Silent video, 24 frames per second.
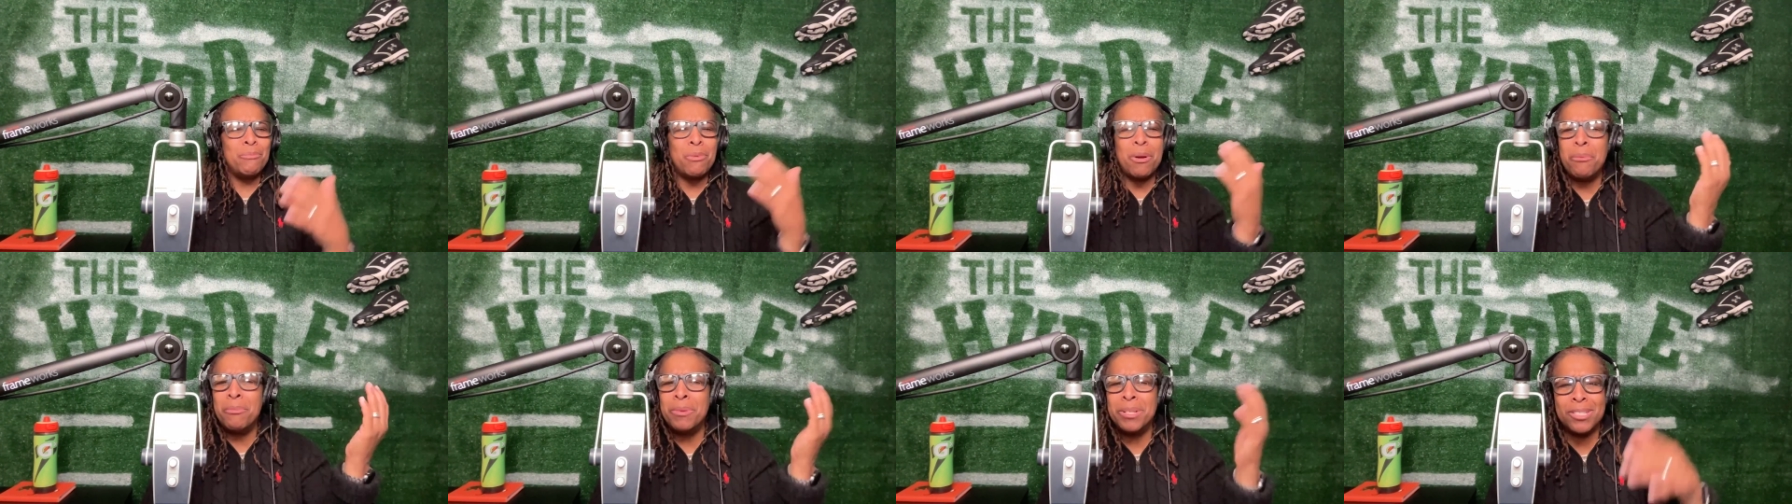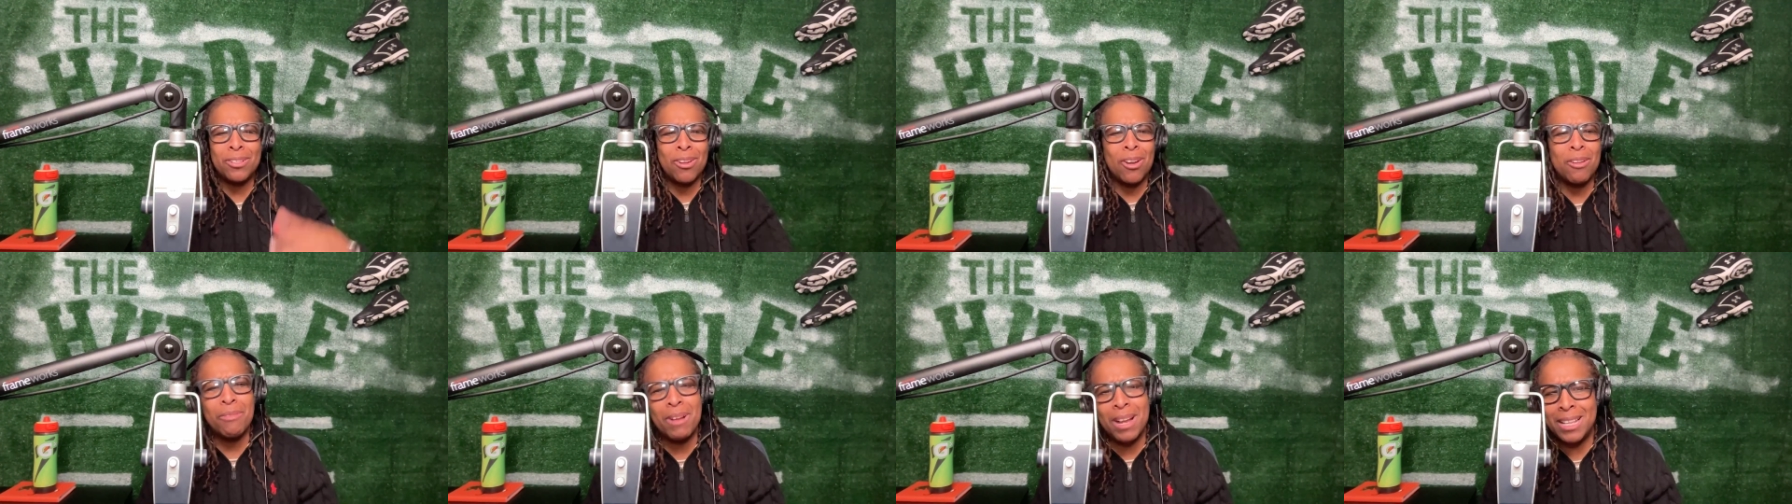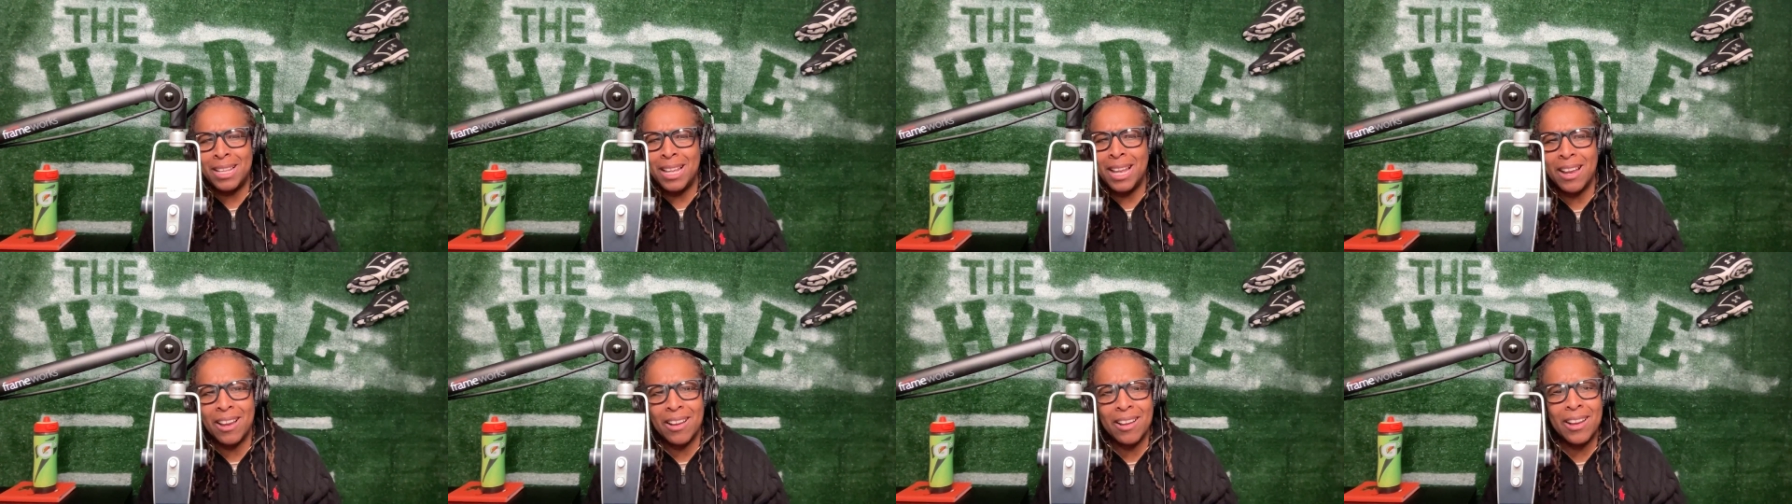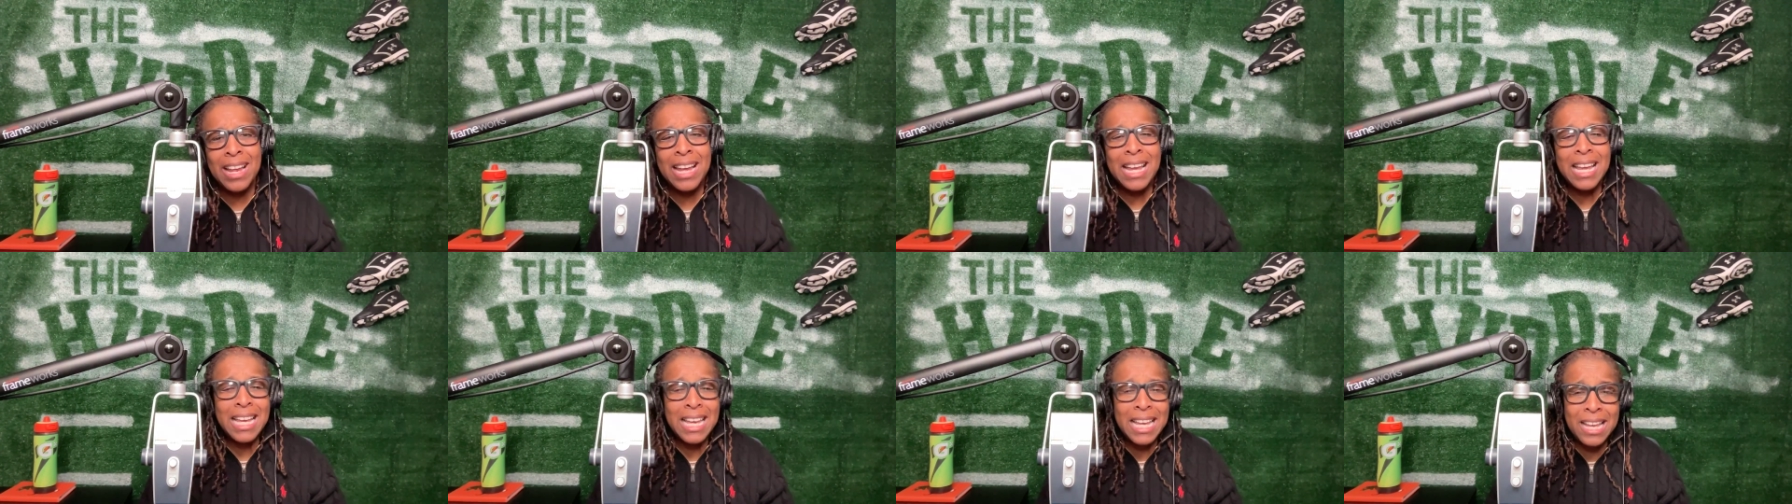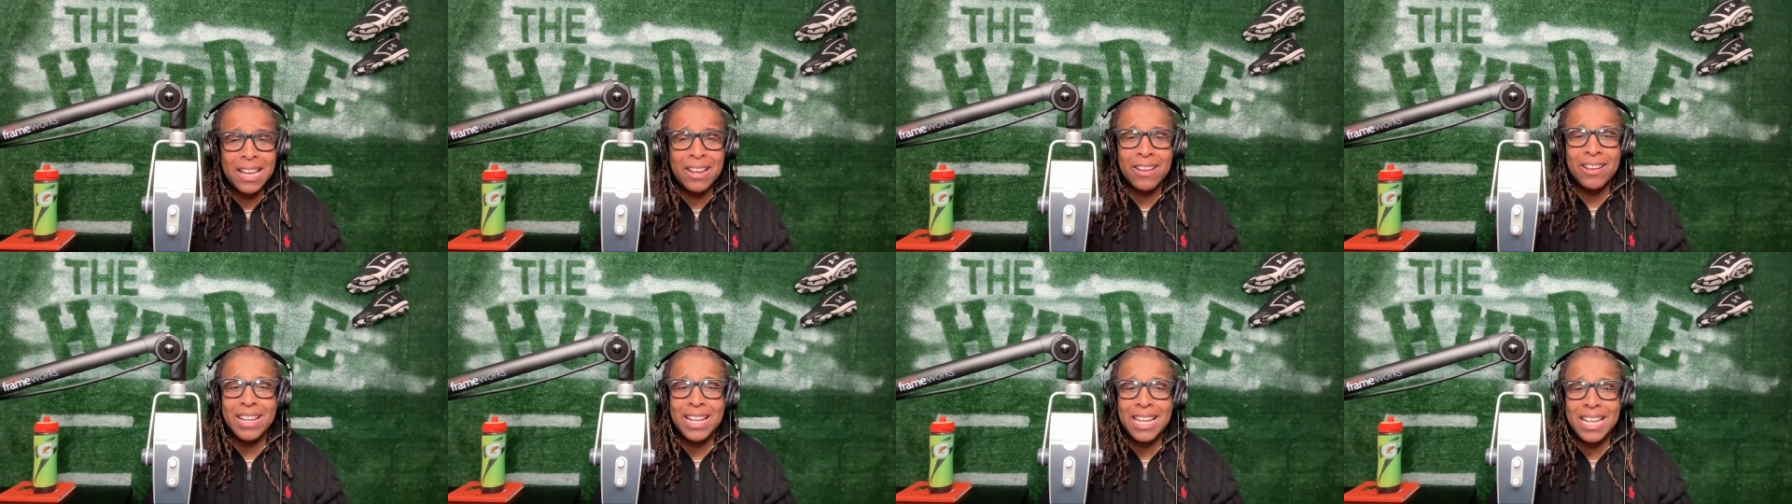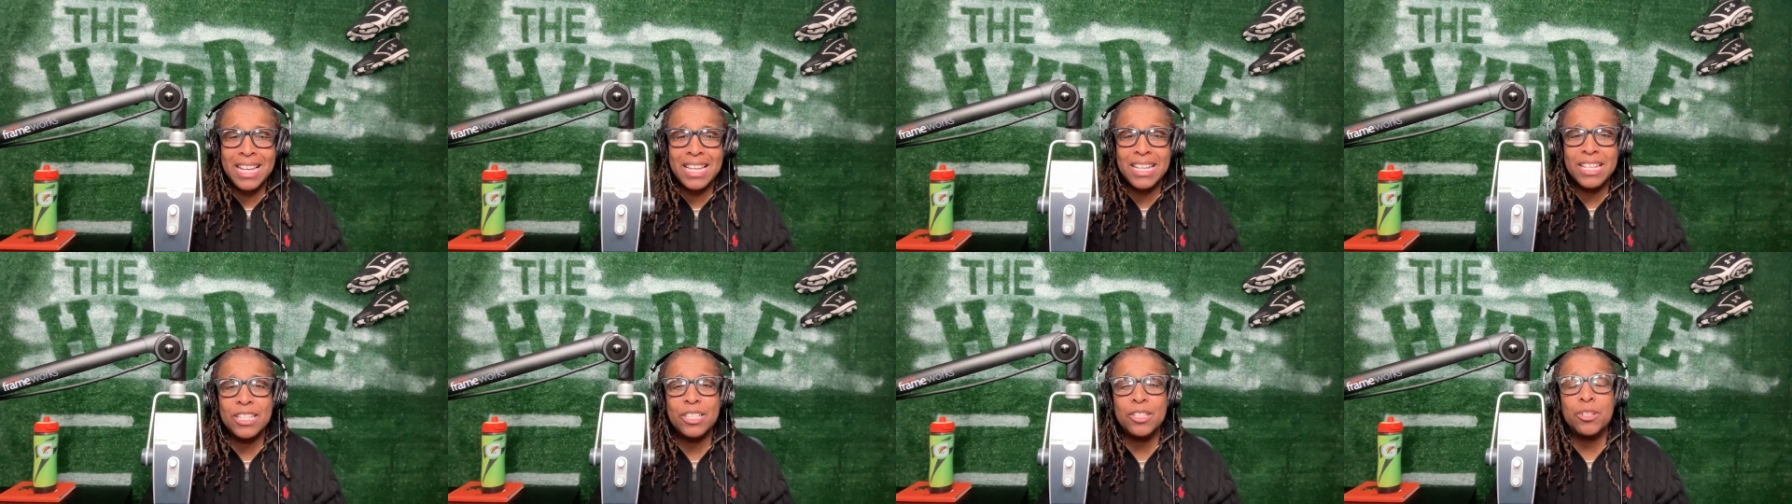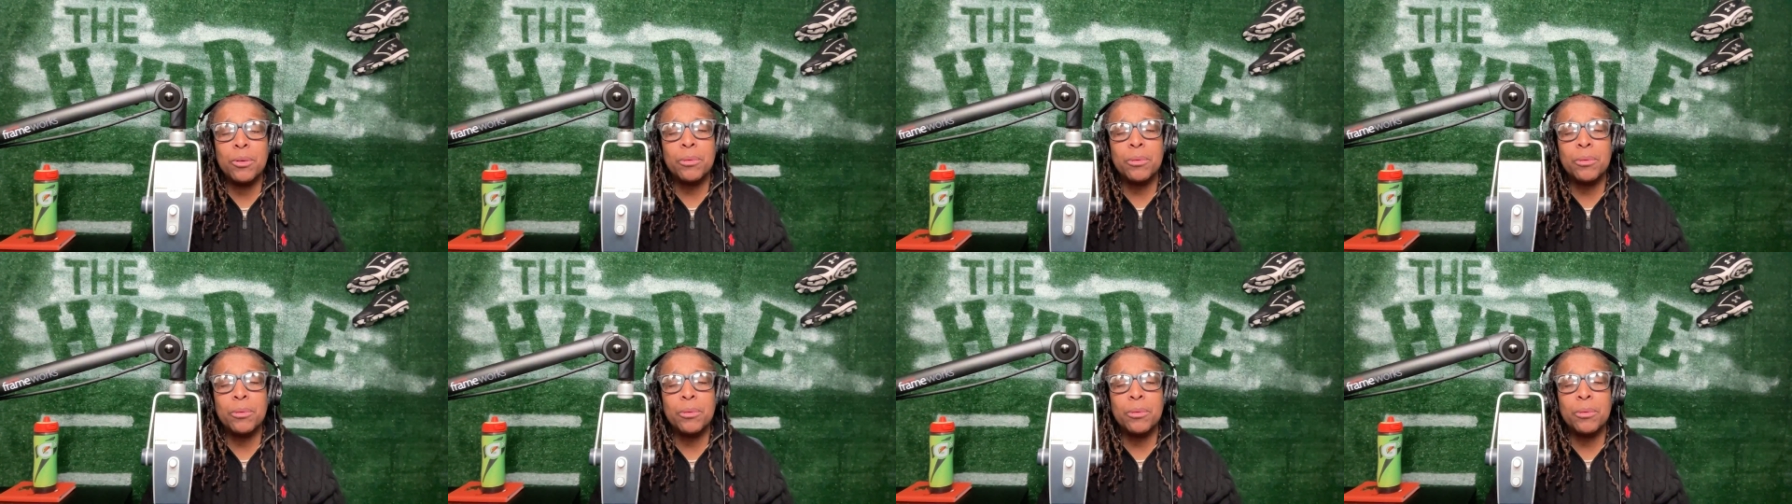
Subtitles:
Why don't we start right there? Here is your